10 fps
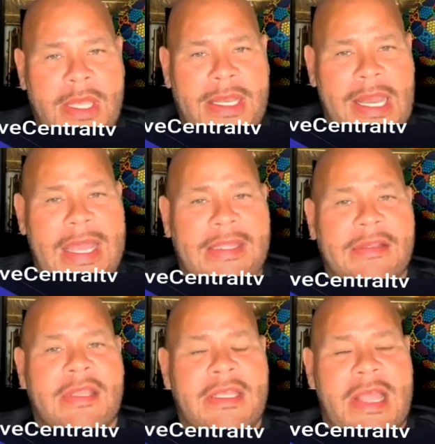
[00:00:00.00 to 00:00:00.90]
Like,
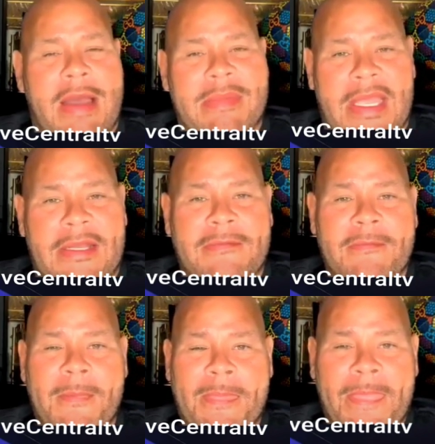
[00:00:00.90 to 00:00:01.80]
I mean,
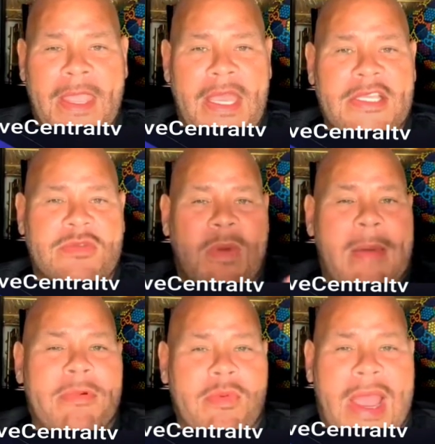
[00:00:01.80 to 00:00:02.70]
it's
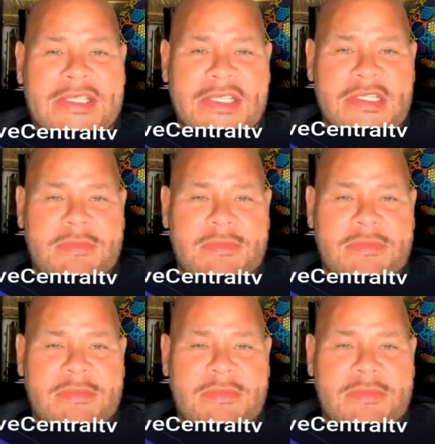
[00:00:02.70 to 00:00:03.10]
reparations,